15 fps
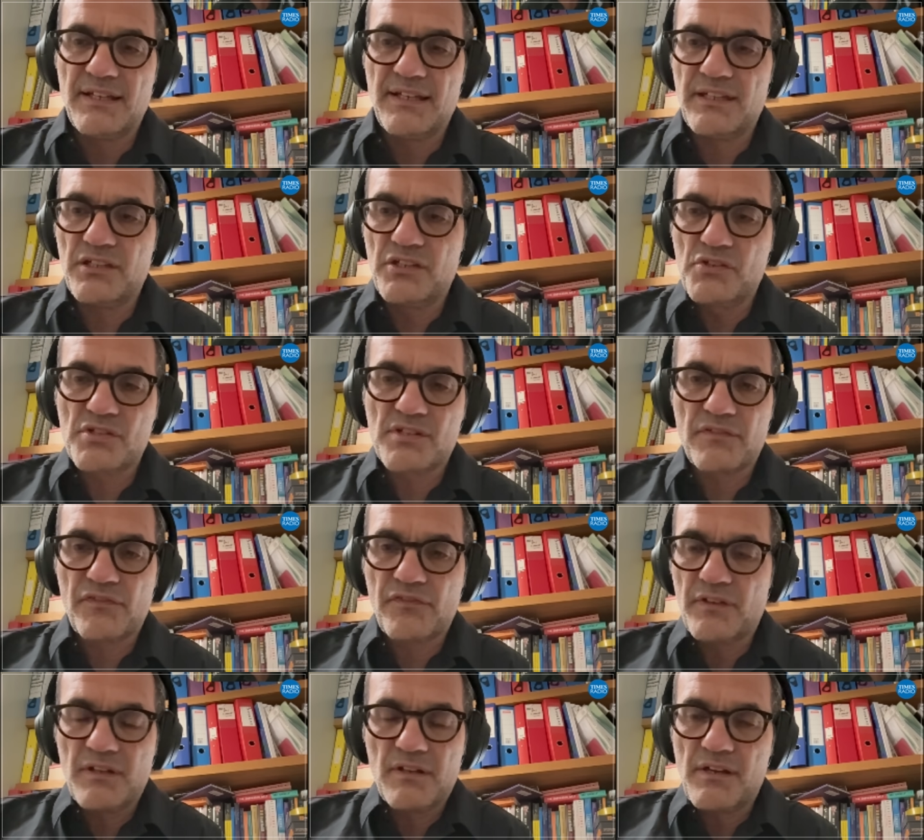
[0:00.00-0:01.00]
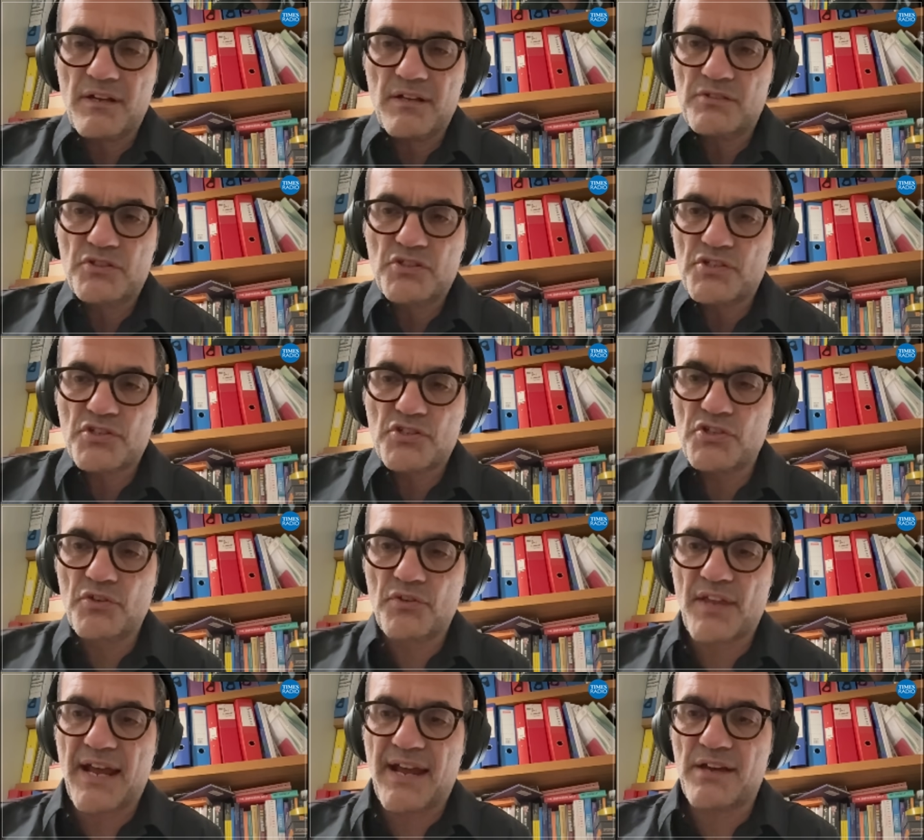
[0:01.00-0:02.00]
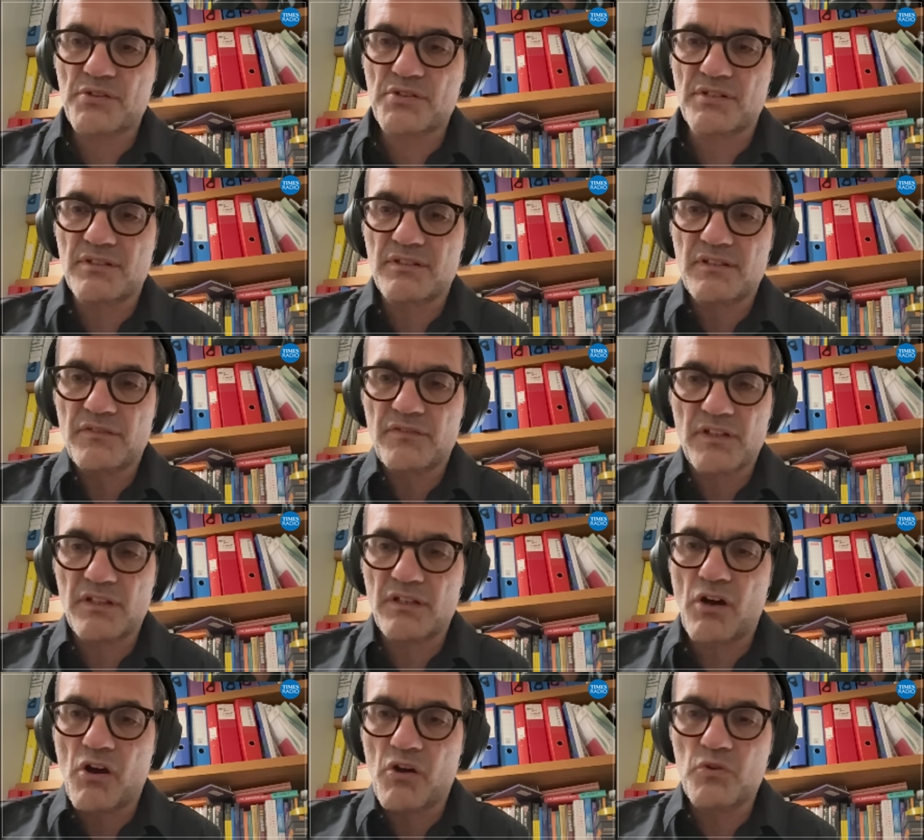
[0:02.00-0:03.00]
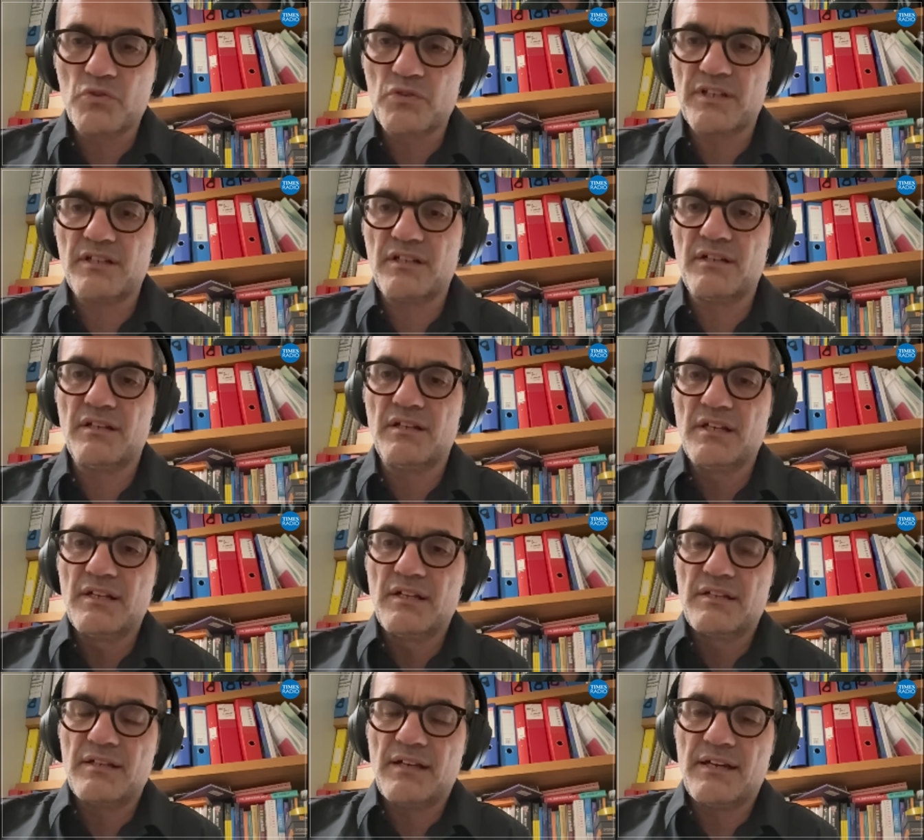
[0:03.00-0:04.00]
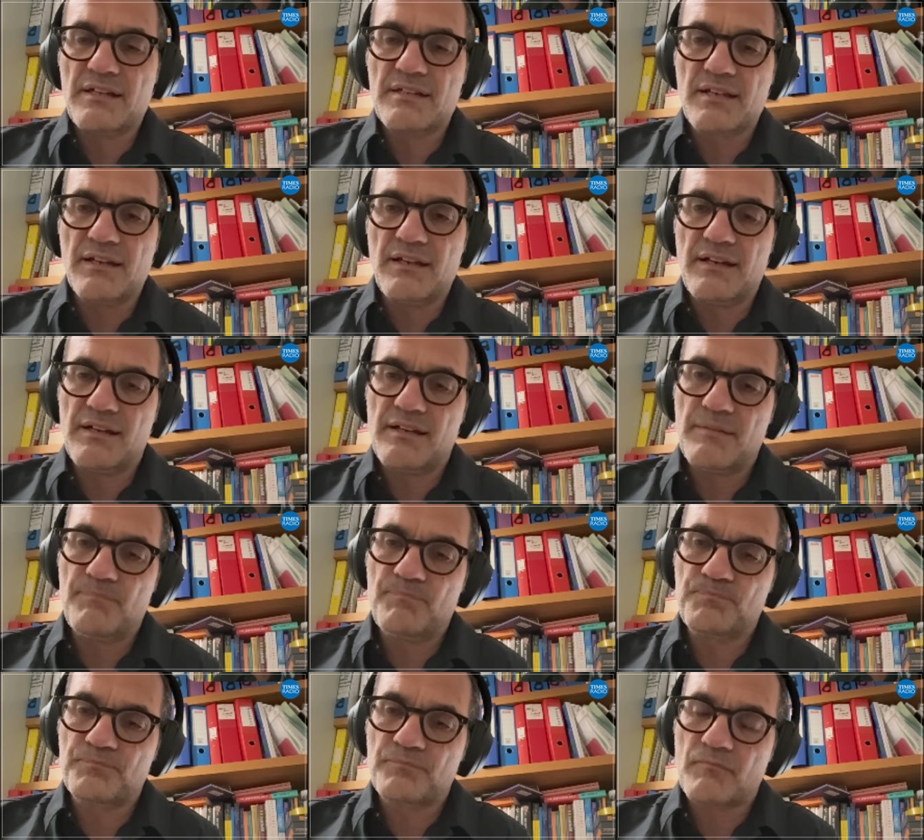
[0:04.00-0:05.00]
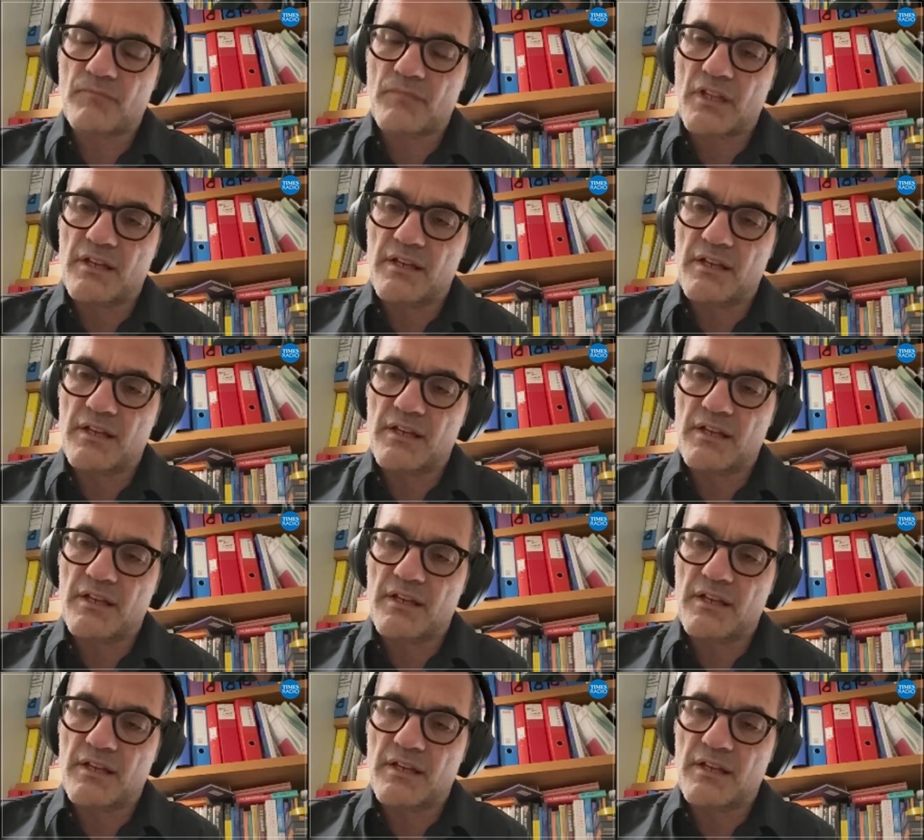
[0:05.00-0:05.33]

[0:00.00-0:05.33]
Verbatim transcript: It used a, uh, just 2,000 of an older uh, um,